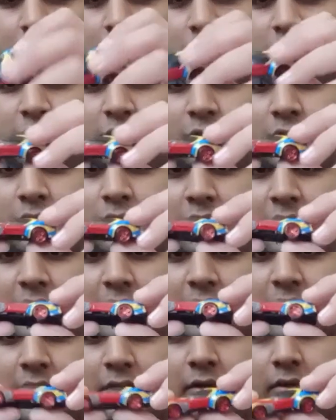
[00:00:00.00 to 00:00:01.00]
also,
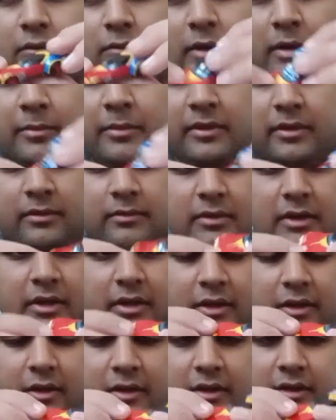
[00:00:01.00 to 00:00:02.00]
uh, one more,
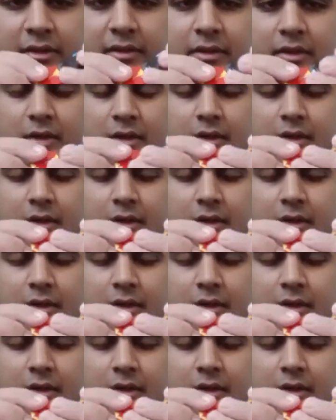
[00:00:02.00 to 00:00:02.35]
uh, uh, in,